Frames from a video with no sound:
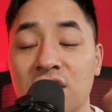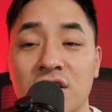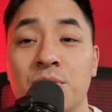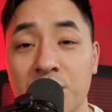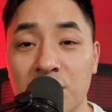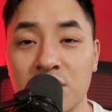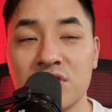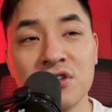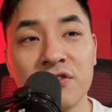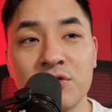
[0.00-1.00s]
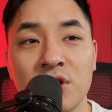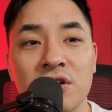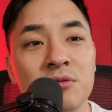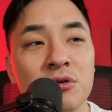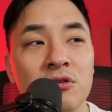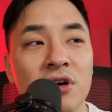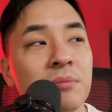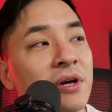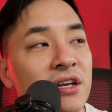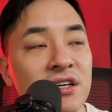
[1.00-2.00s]
computer software
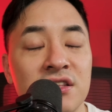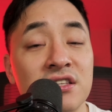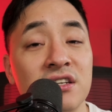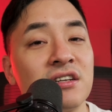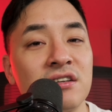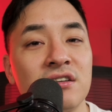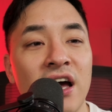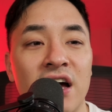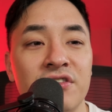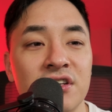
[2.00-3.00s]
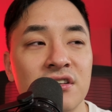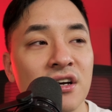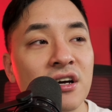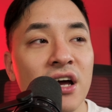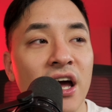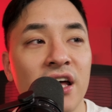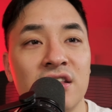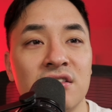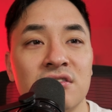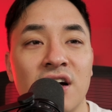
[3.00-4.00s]
program and it didn't have it.
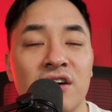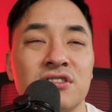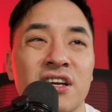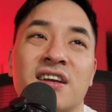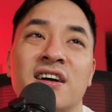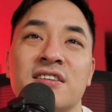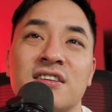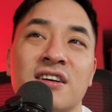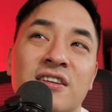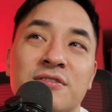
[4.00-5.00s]
And I was kind of gonna